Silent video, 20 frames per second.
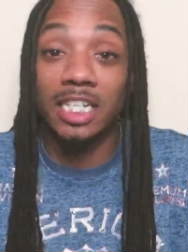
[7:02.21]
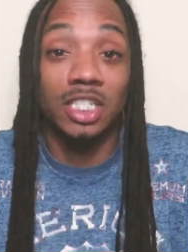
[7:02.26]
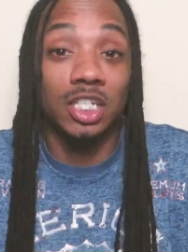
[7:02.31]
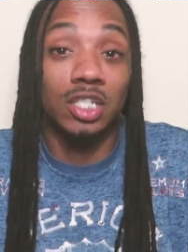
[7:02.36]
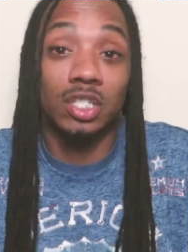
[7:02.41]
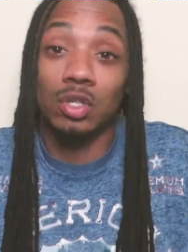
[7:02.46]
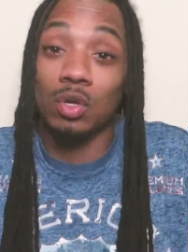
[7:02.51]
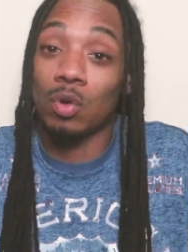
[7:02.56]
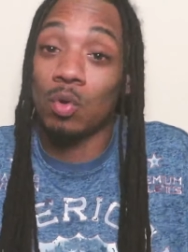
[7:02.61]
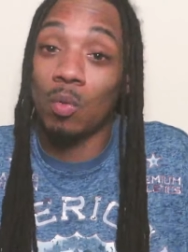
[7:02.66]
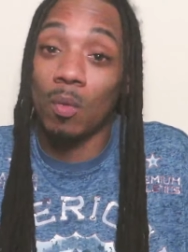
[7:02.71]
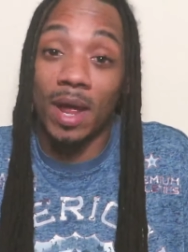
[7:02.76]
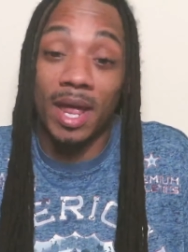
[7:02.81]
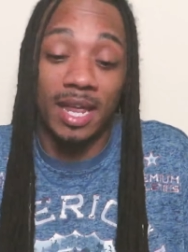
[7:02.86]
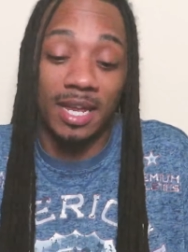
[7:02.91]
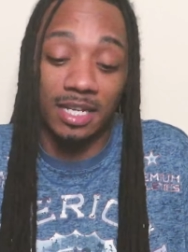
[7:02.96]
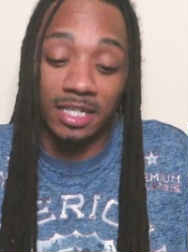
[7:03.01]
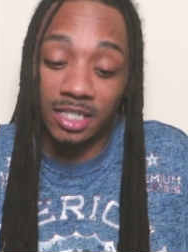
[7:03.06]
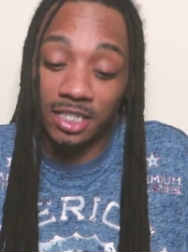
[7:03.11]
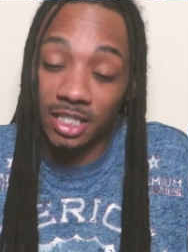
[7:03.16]
That's just the
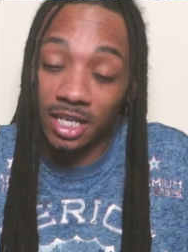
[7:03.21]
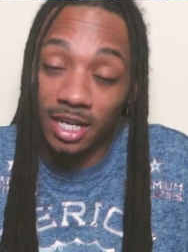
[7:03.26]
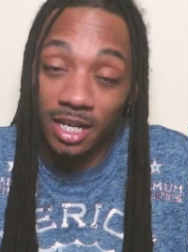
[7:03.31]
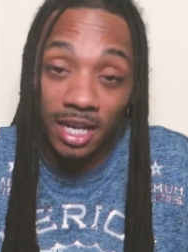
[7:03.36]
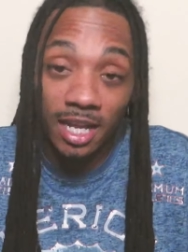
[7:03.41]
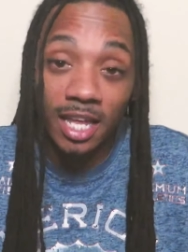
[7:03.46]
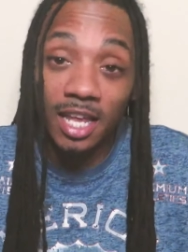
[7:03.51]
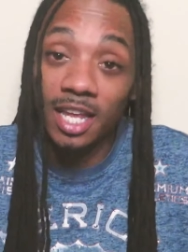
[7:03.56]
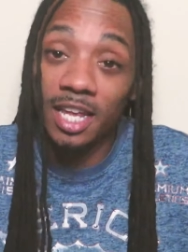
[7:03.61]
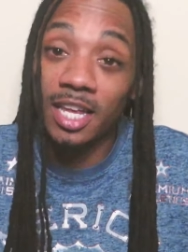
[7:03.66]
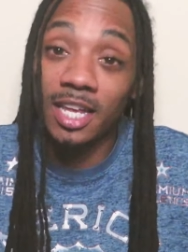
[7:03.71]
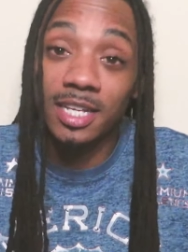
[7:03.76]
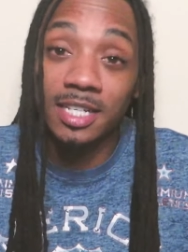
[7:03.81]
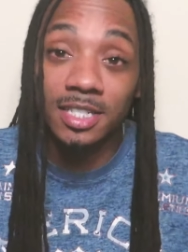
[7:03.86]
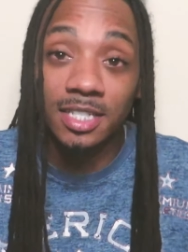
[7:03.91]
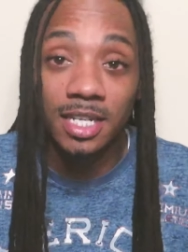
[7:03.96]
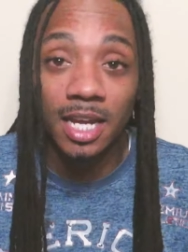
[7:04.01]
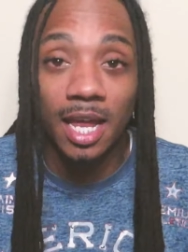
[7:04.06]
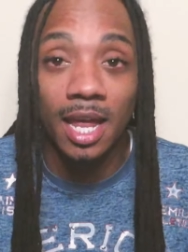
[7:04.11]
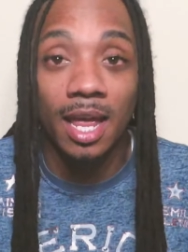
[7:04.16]
way shit
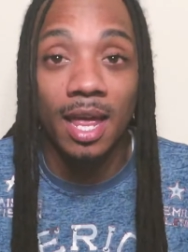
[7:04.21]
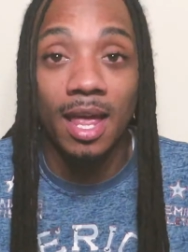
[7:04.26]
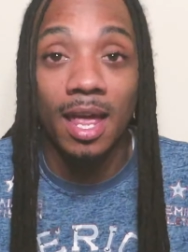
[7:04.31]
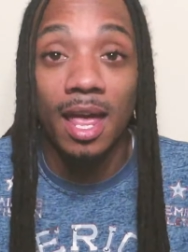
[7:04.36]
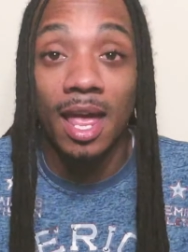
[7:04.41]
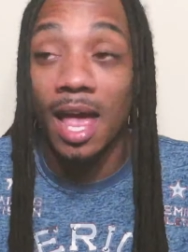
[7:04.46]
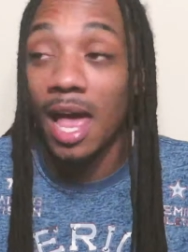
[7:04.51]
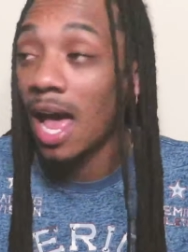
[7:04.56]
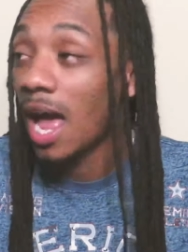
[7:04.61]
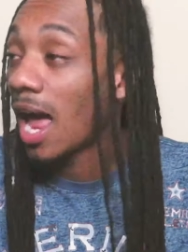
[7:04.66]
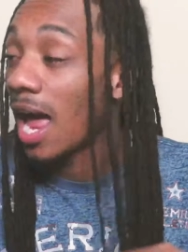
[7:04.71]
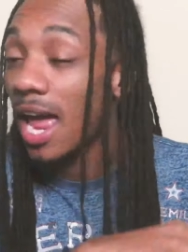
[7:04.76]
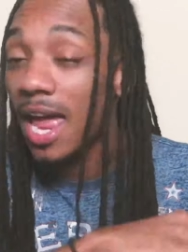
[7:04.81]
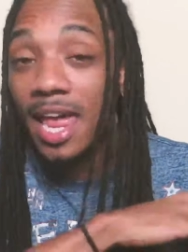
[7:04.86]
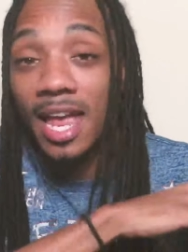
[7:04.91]
is, yeah.